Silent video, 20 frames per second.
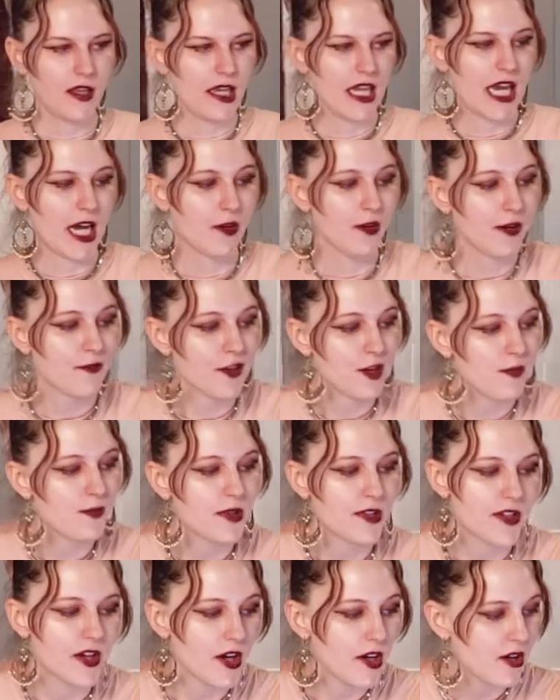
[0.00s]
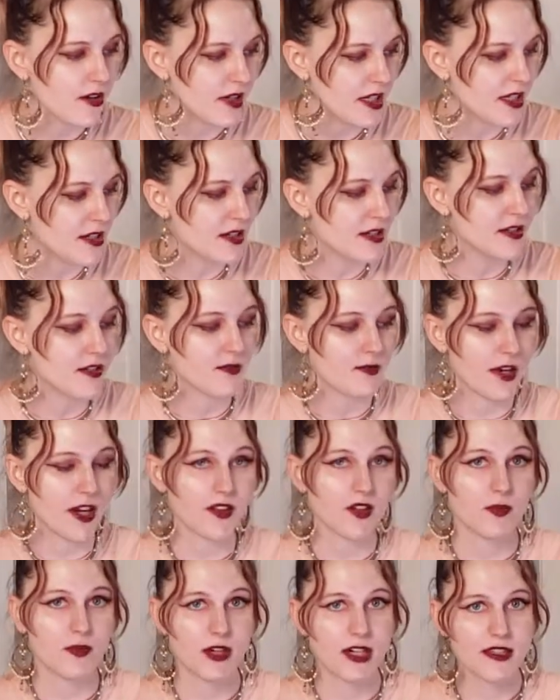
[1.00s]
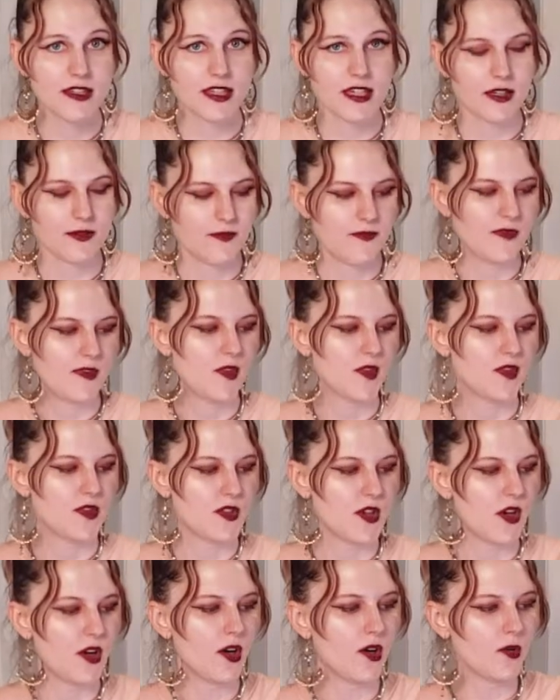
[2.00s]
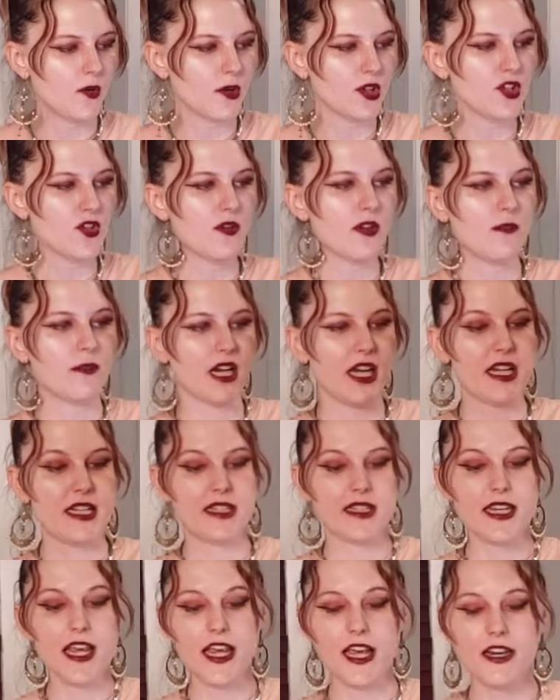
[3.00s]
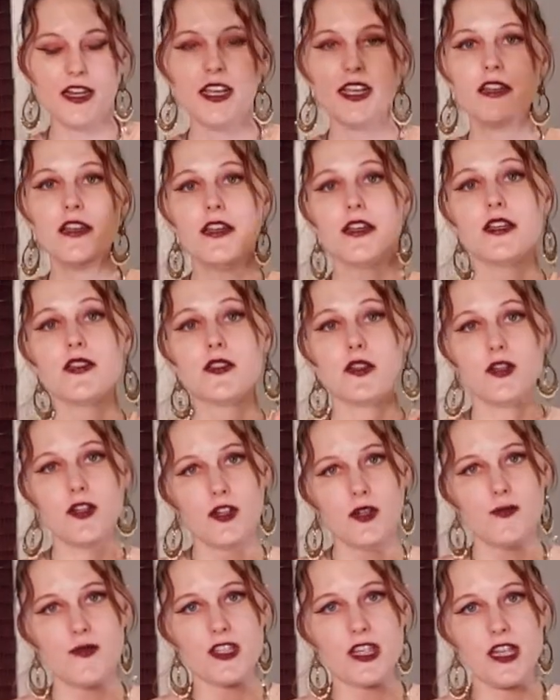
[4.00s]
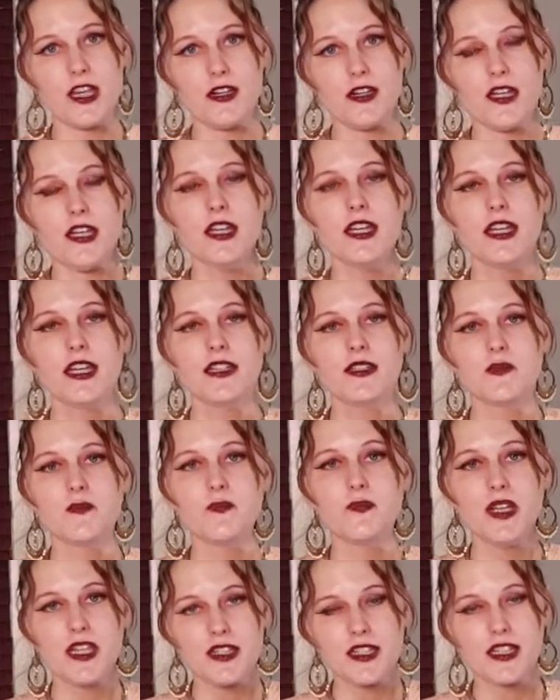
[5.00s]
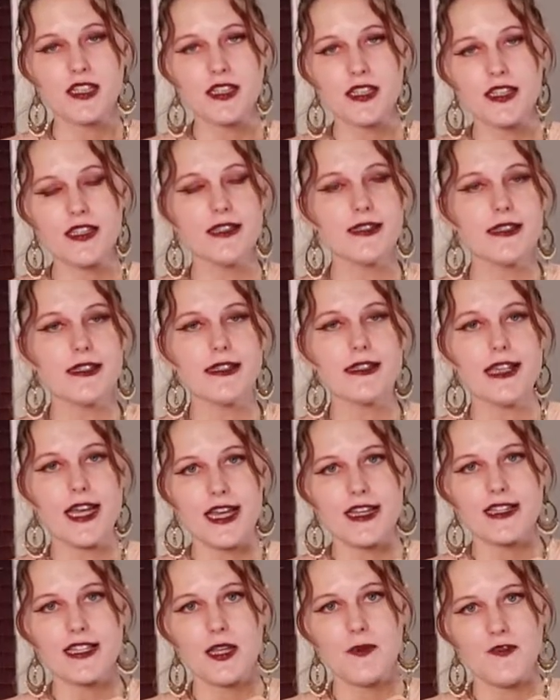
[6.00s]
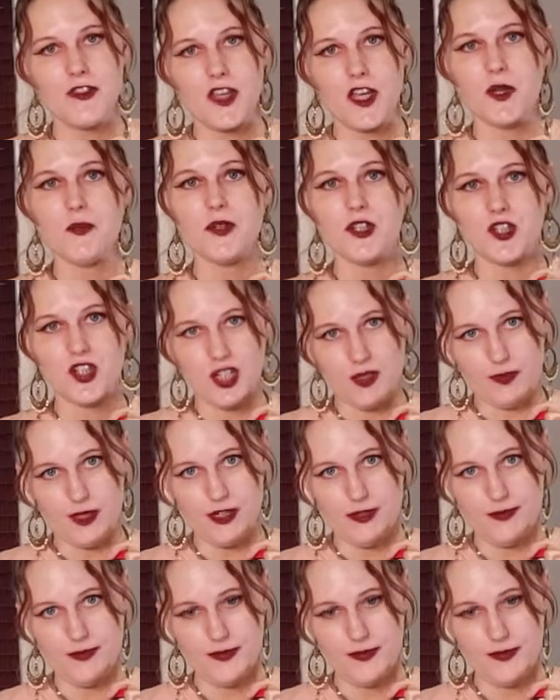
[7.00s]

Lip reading: However, Pernod is rather pricey. So what you can buy instead is Herbsaint. It's basically the exact same thing, but cheaper.